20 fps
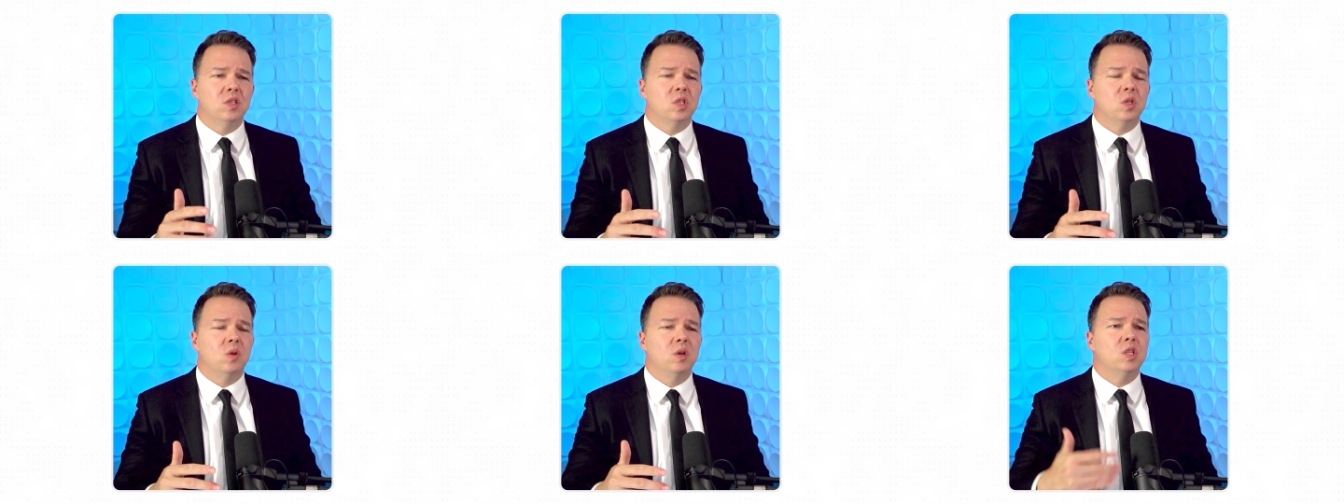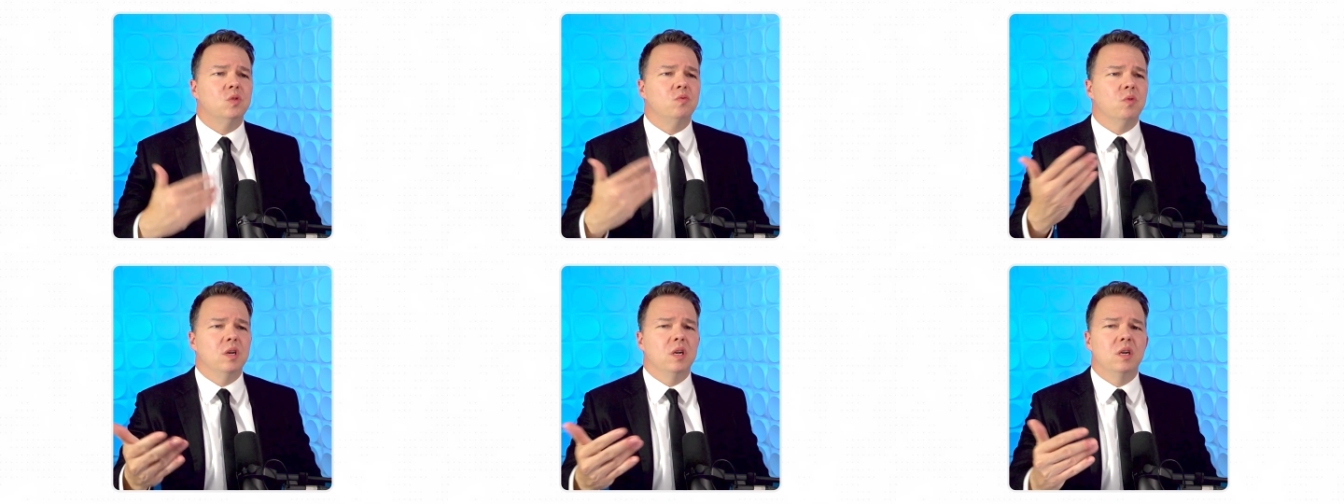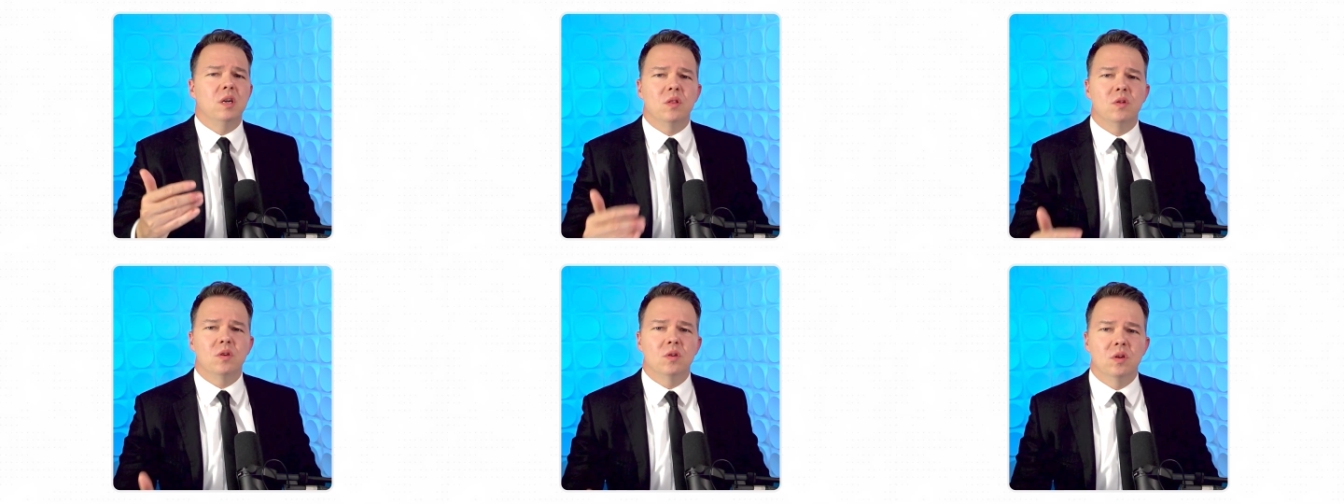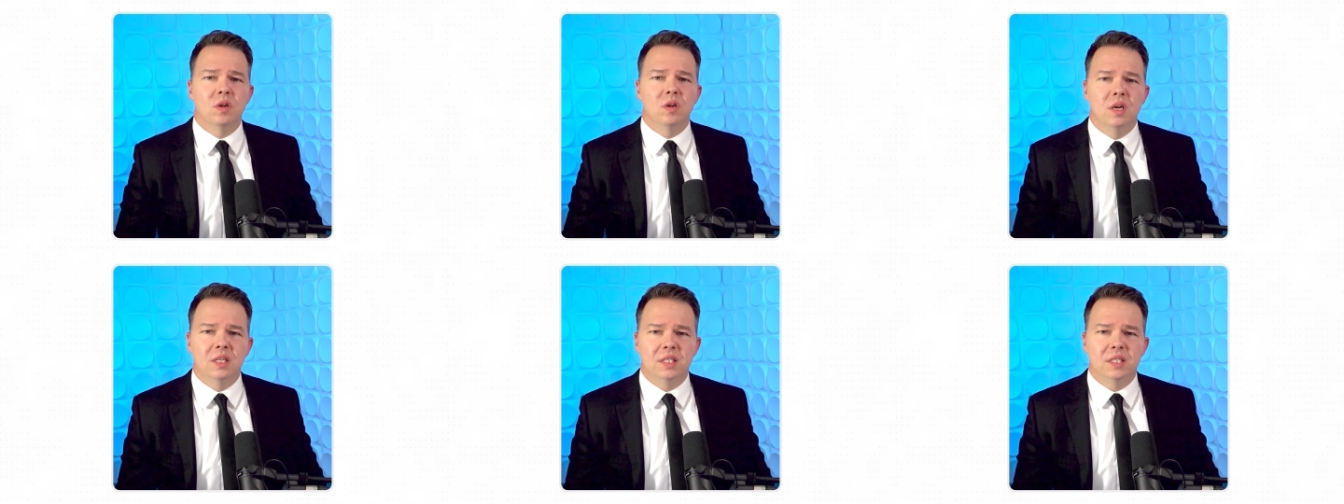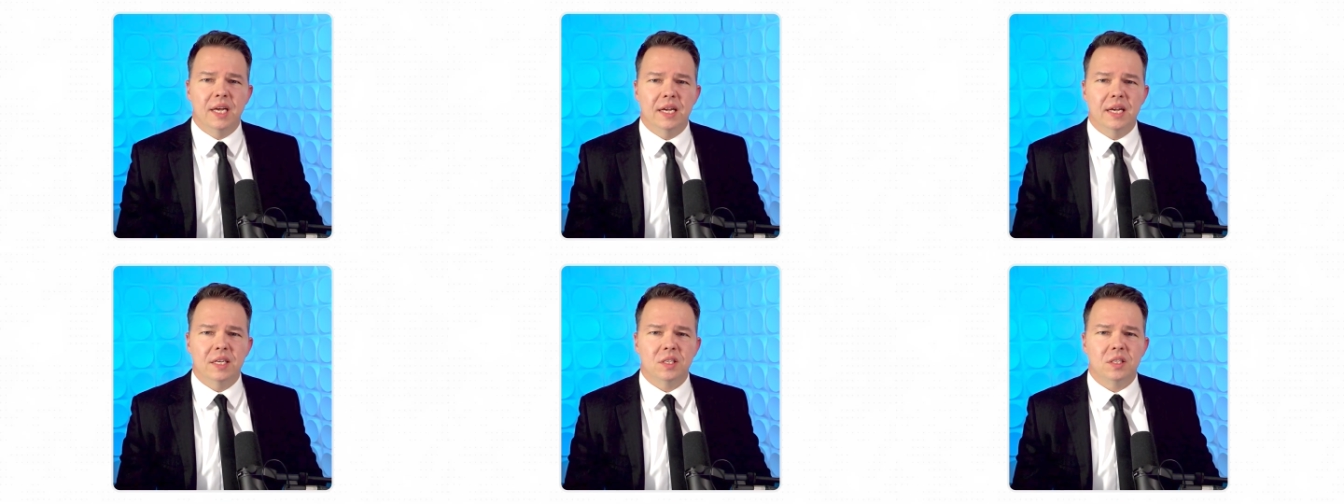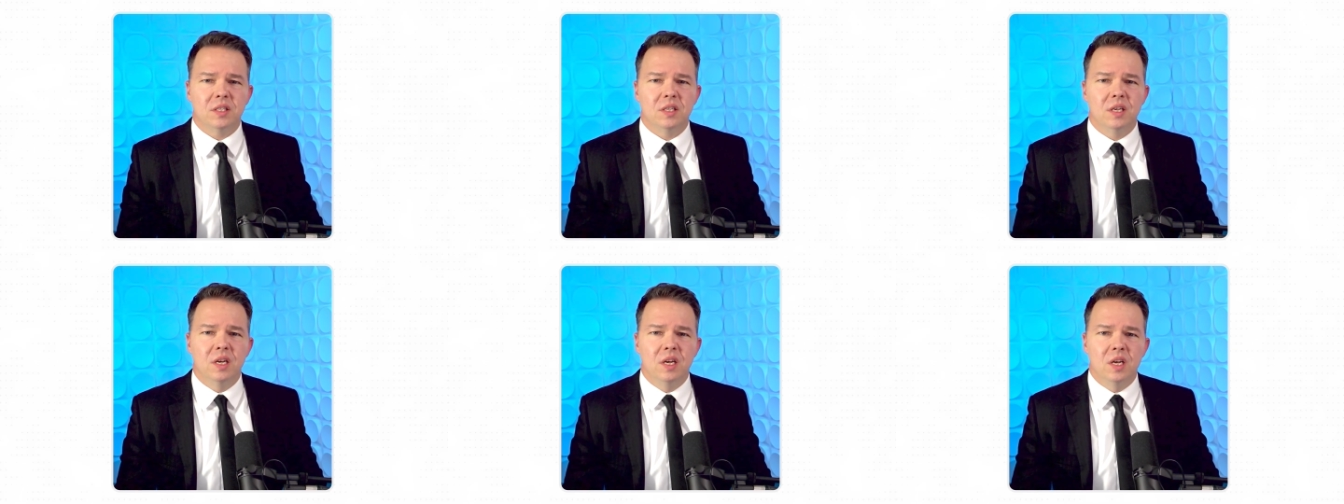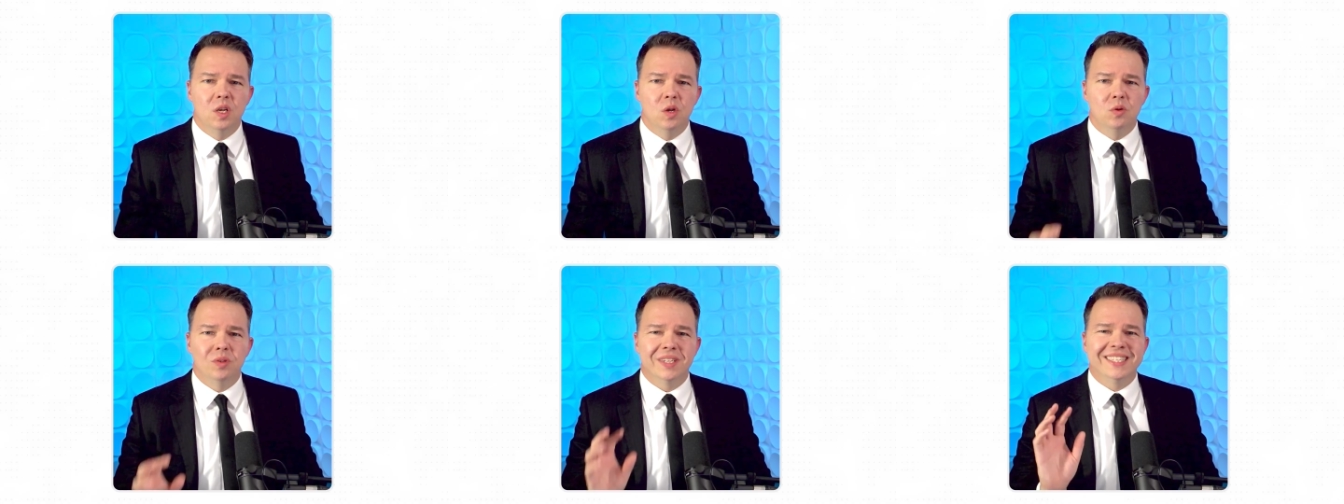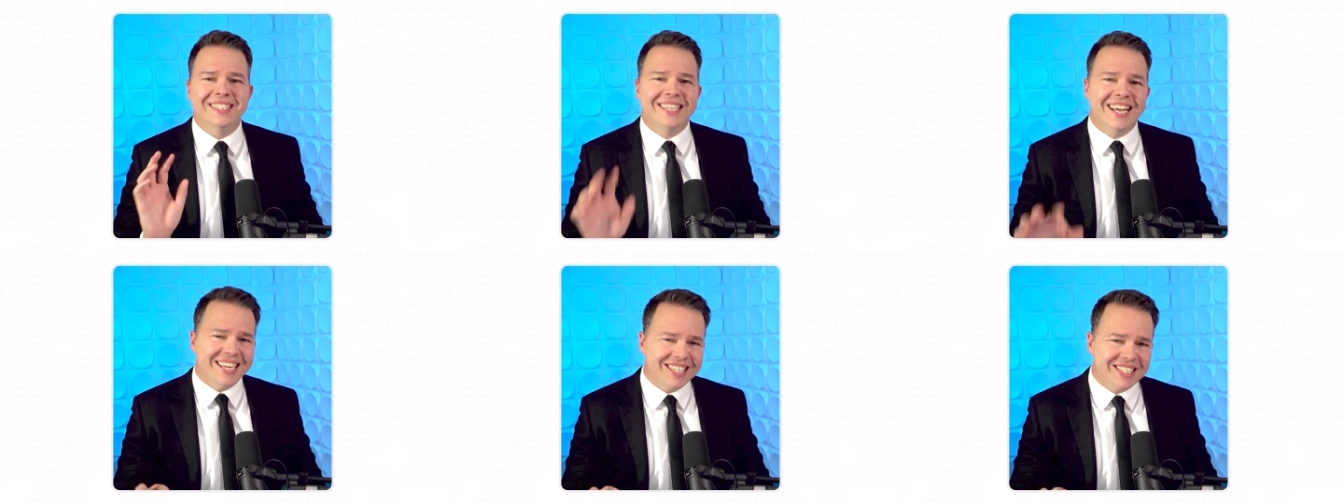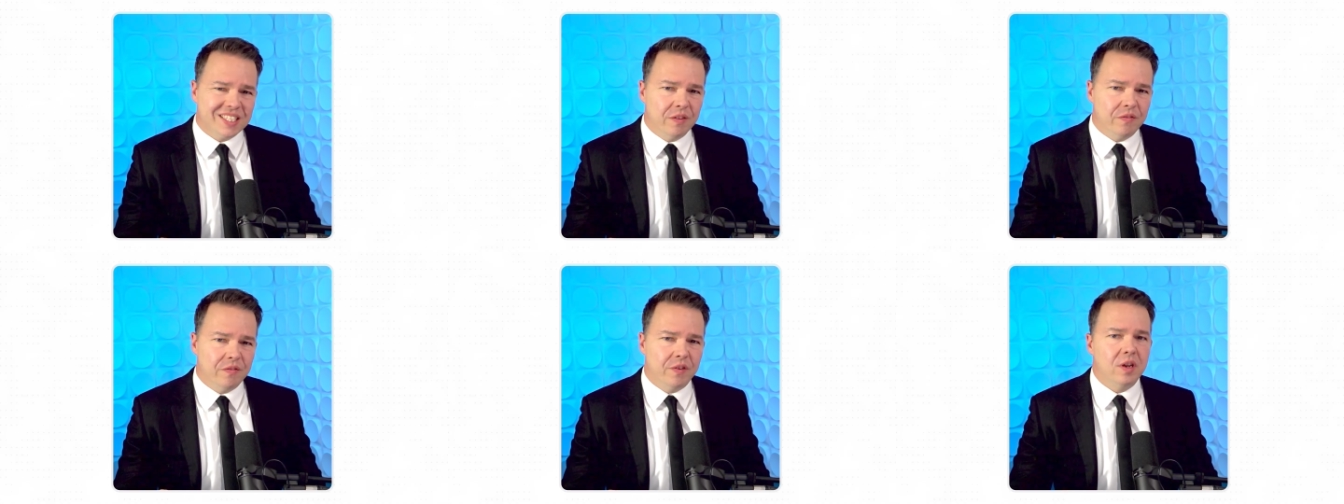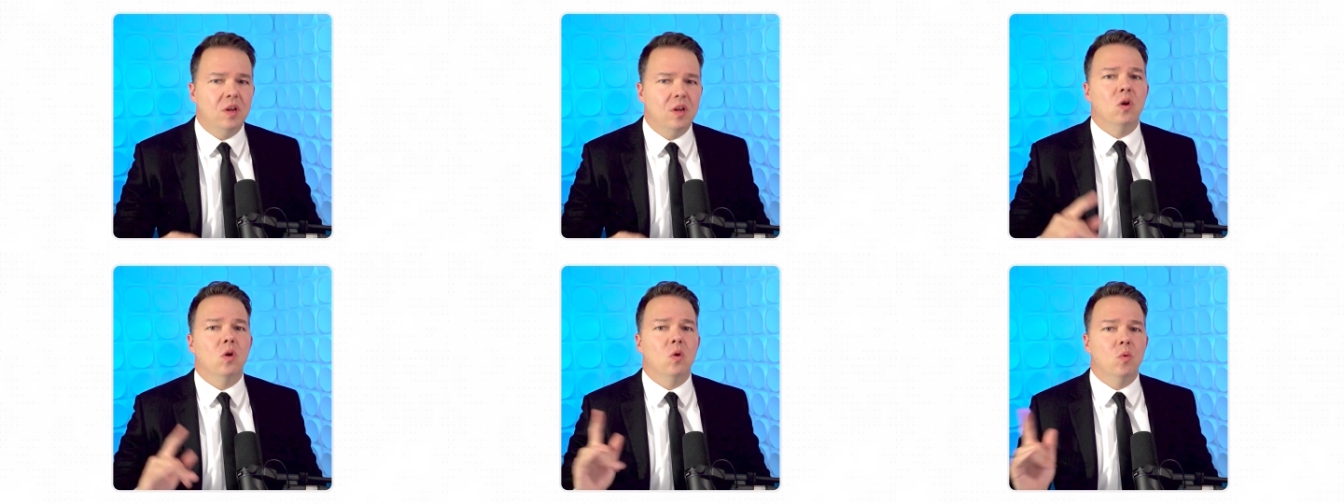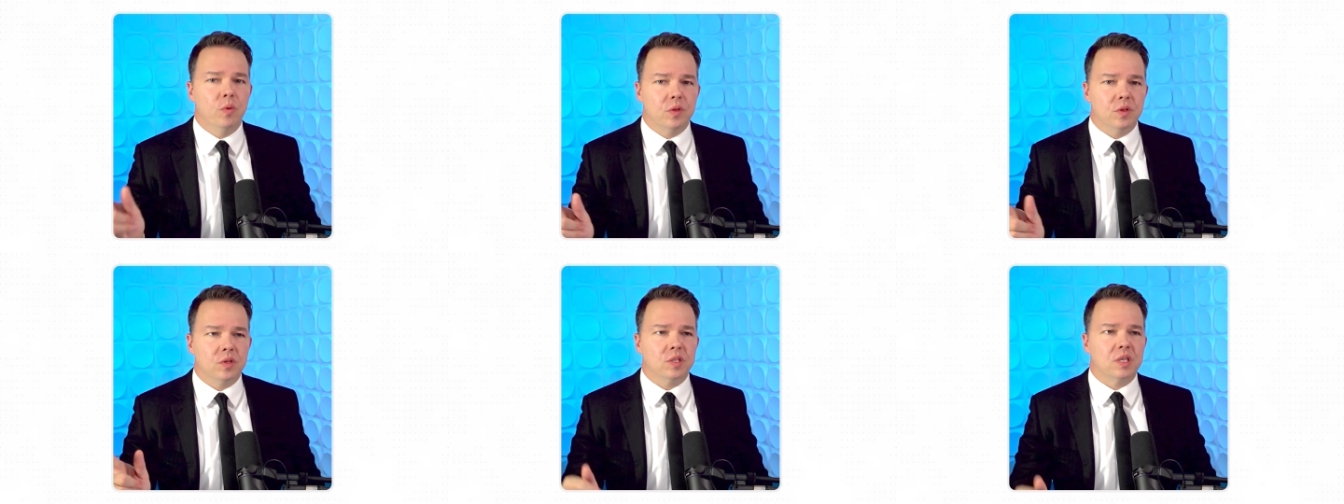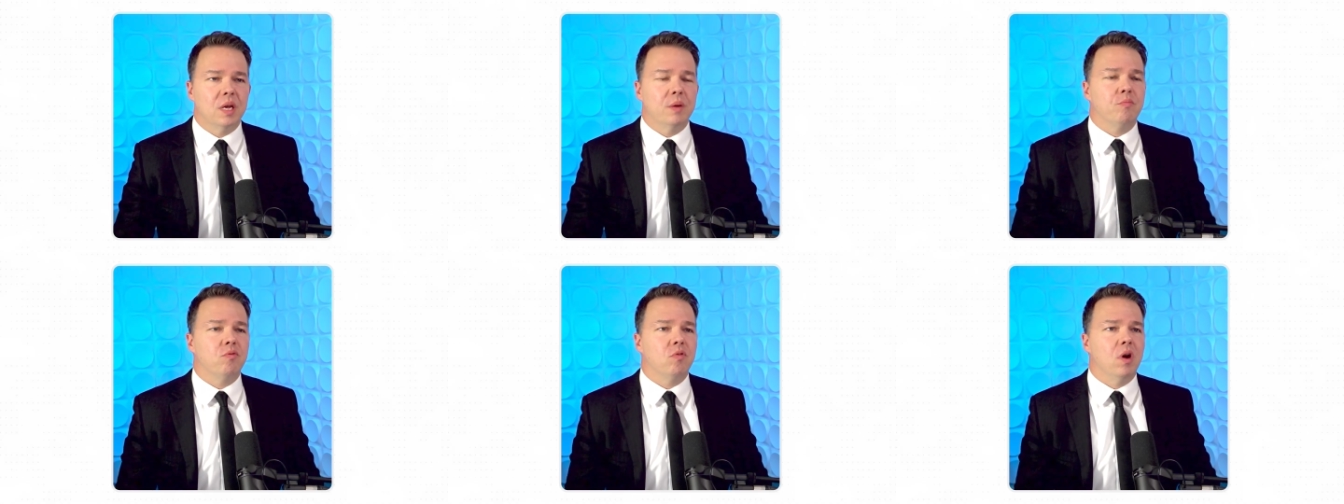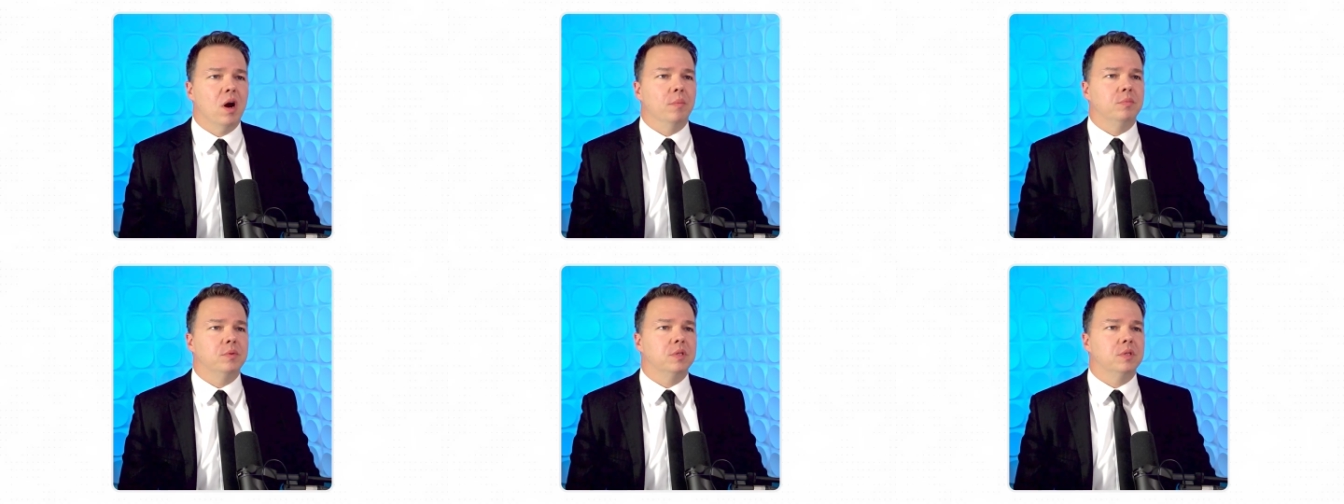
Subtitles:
So let's run another test using text to video with the same prompt.